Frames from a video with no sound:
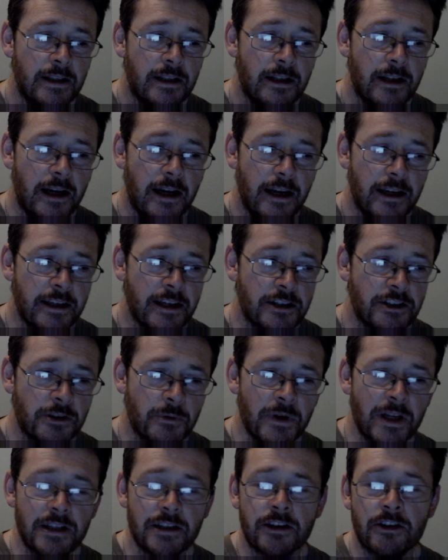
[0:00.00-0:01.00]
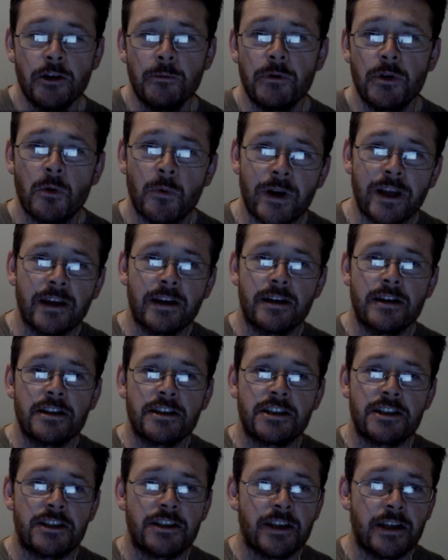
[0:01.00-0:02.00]
Yeah, so we had a couple of
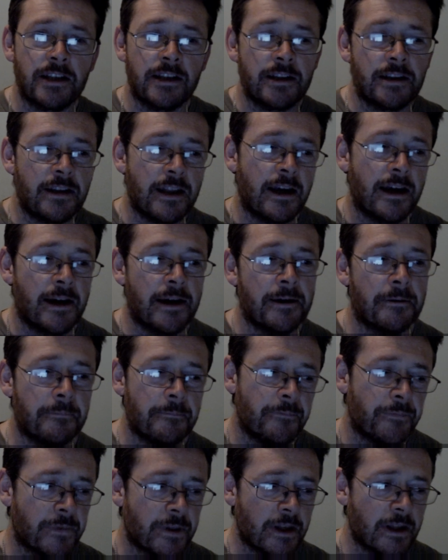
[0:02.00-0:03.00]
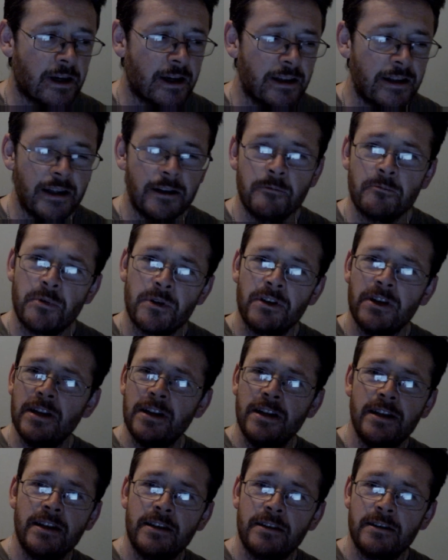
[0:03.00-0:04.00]
wingers and then
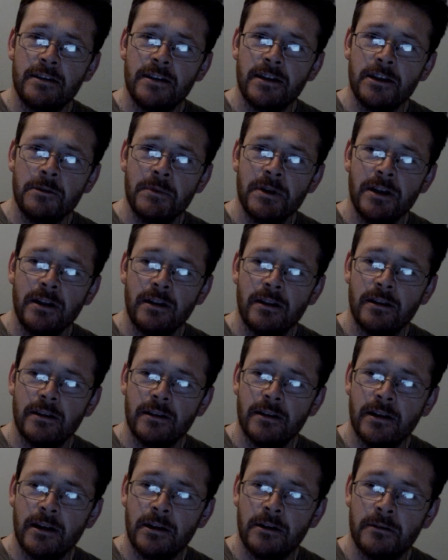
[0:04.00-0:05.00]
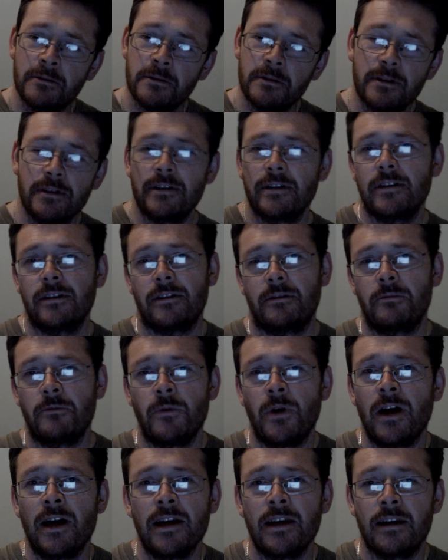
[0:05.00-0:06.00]
Barini in the middle. Now,
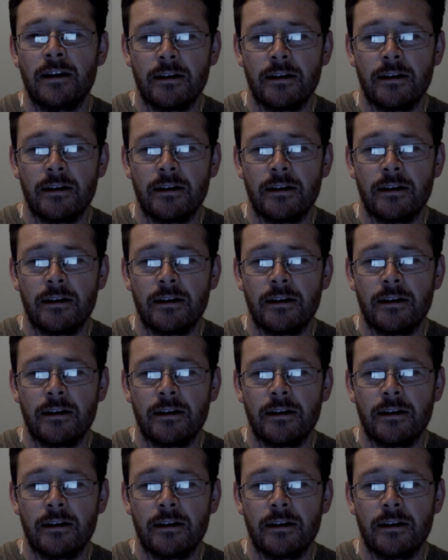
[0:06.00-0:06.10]
why?